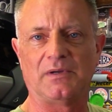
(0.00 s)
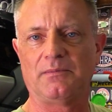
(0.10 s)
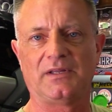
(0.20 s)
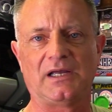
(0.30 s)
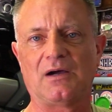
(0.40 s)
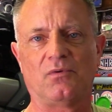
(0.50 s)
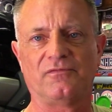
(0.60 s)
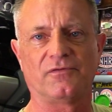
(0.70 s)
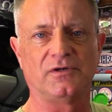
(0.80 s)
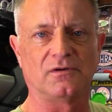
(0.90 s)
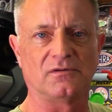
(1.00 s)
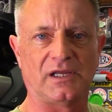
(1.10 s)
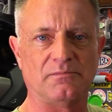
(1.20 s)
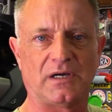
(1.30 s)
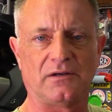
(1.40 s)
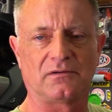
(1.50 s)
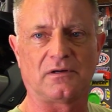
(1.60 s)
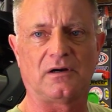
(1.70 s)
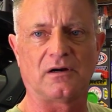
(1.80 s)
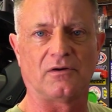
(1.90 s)
Maybe they got one for your late model
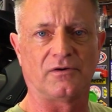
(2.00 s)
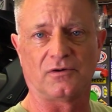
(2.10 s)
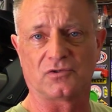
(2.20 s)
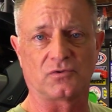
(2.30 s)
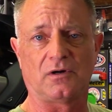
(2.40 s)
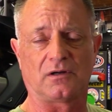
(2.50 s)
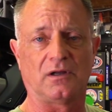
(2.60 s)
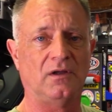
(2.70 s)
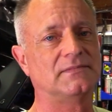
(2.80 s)
car or your truck.